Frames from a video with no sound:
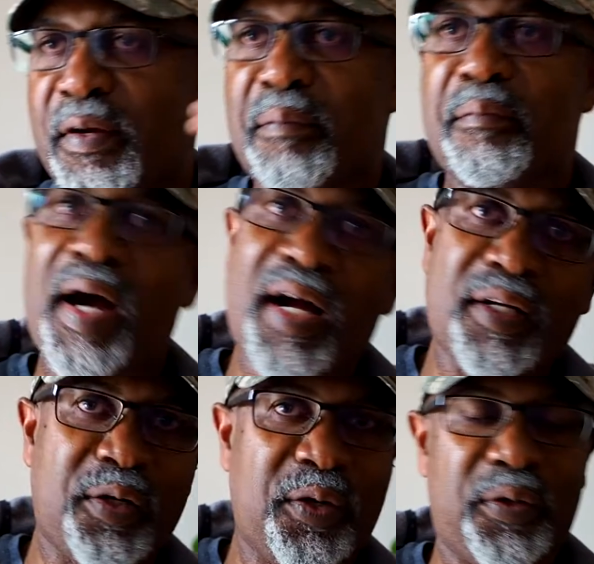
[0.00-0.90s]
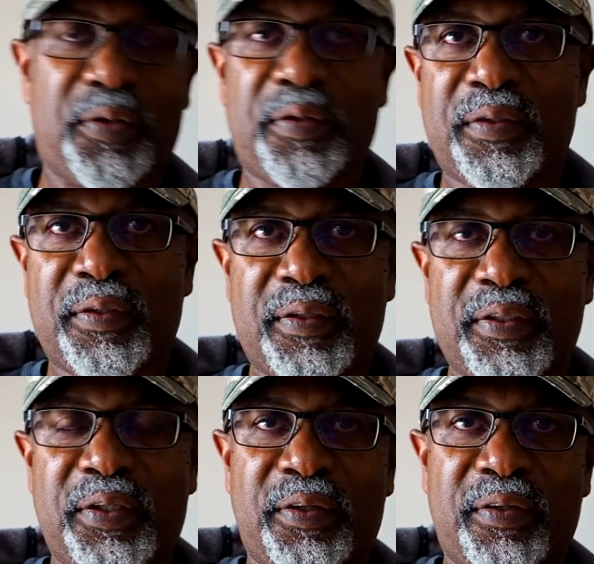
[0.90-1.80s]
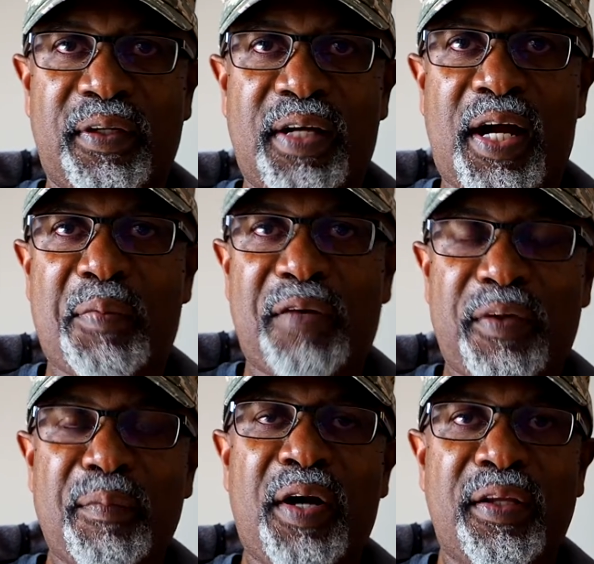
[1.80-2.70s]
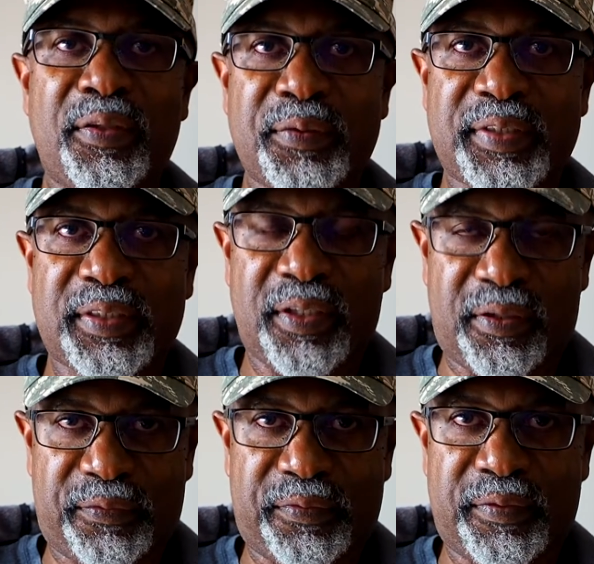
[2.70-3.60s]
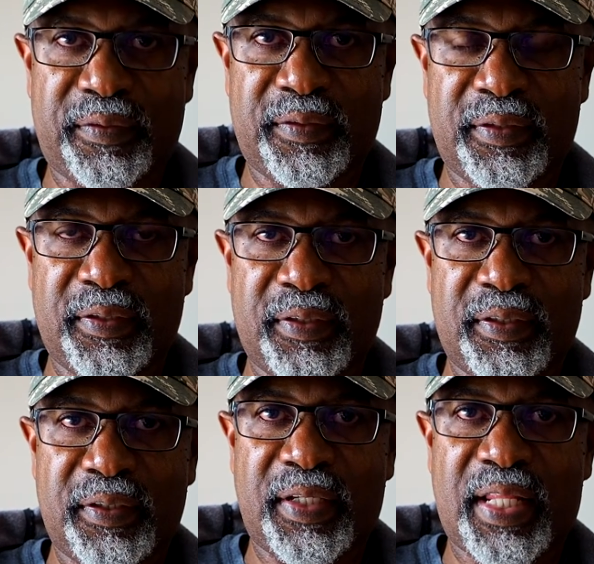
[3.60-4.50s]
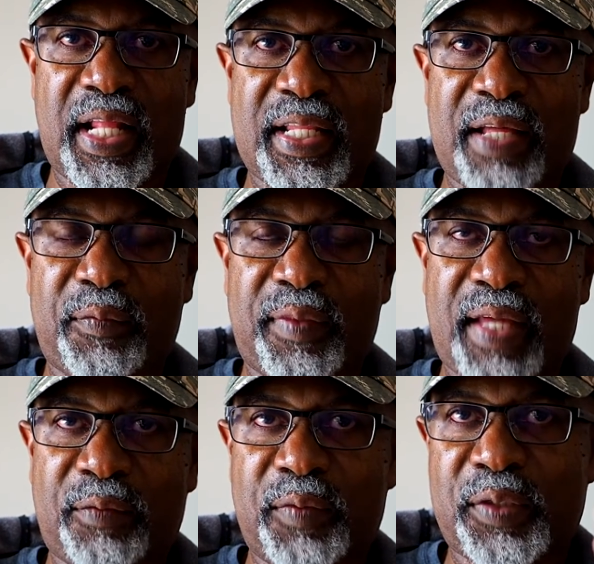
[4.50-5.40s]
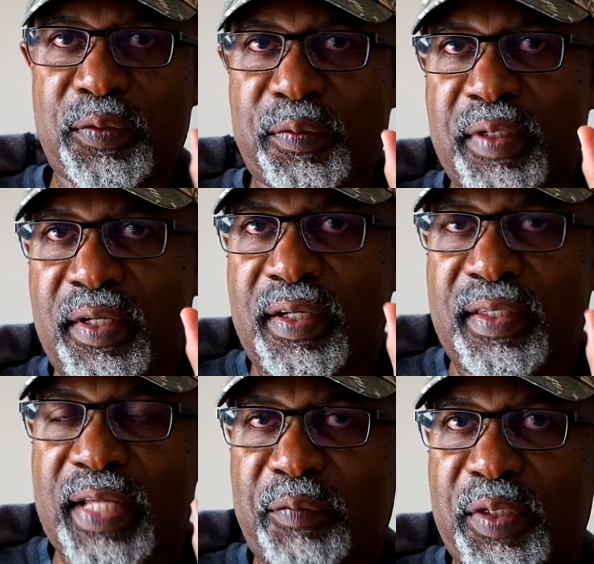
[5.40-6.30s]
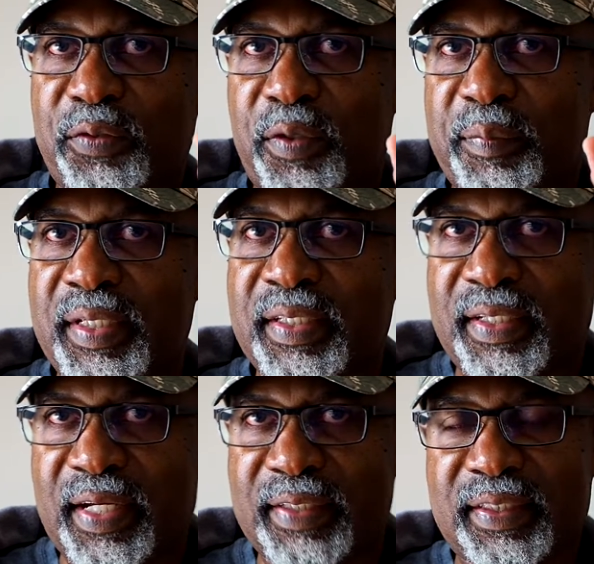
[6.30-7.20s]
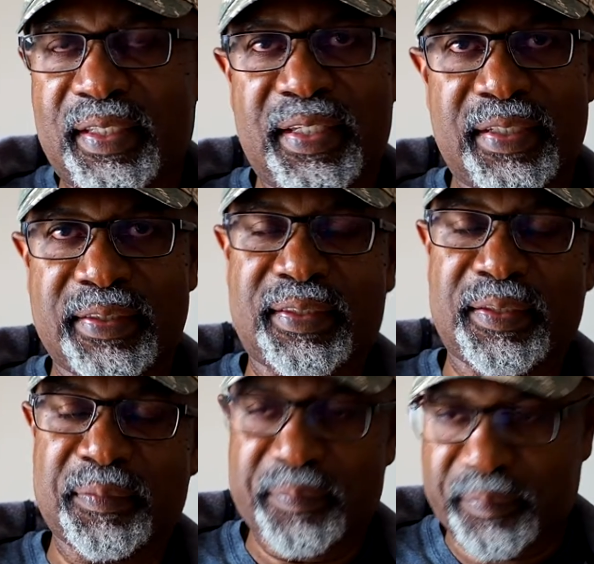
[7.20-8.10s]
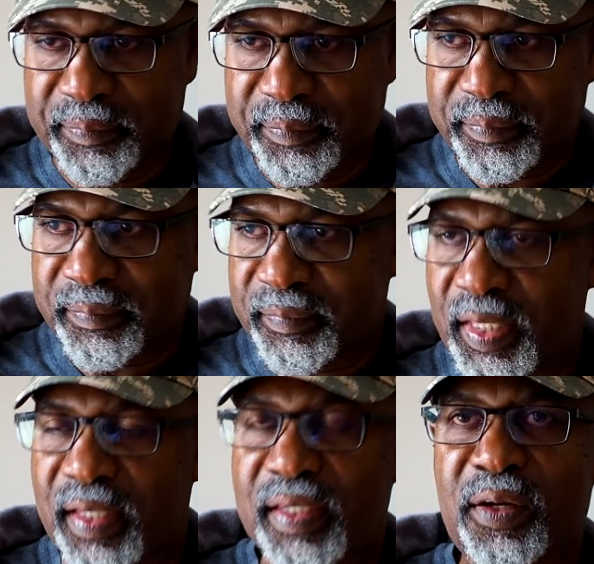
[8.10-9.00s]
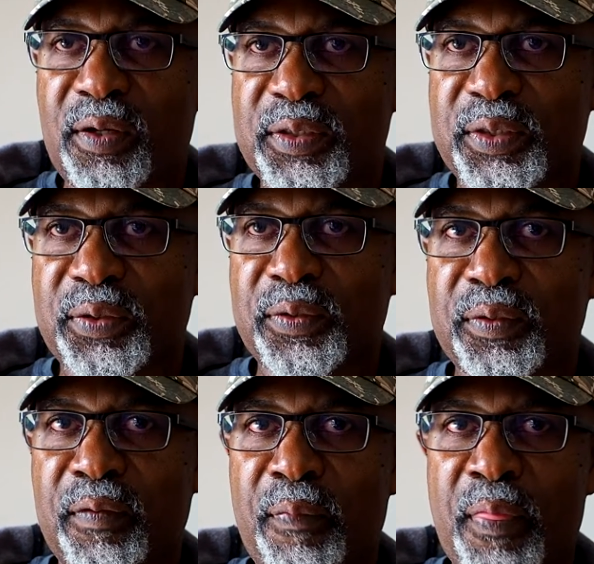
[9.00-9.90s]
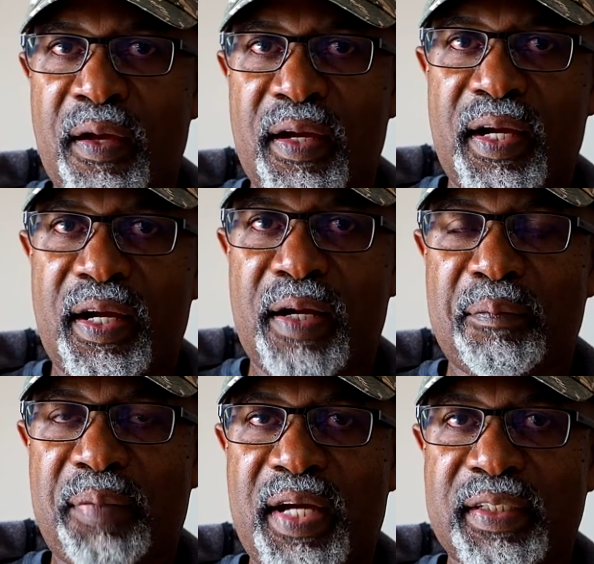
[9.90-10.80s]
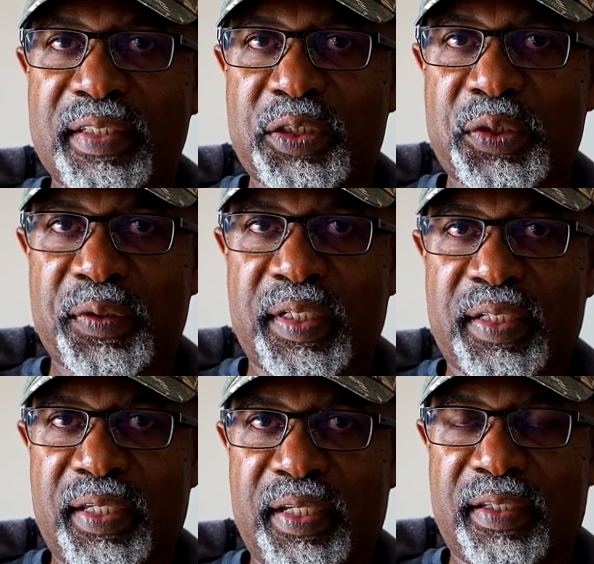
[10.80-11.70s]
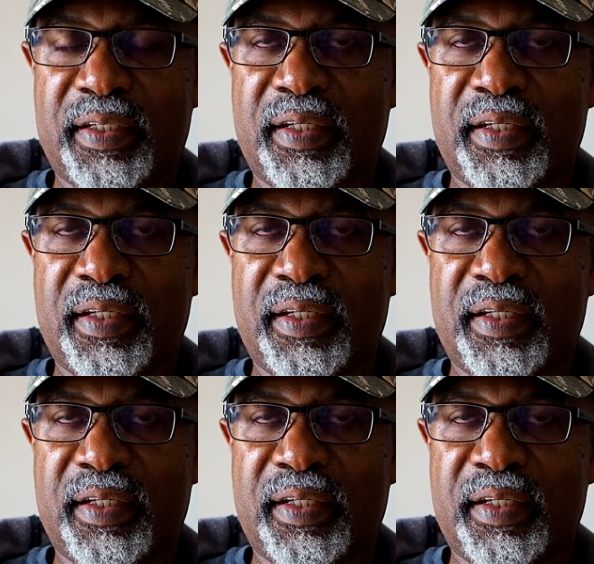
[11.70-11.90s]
mango, apart from all of those stuff, that we grew up eating as kids. He also planted sugarcane,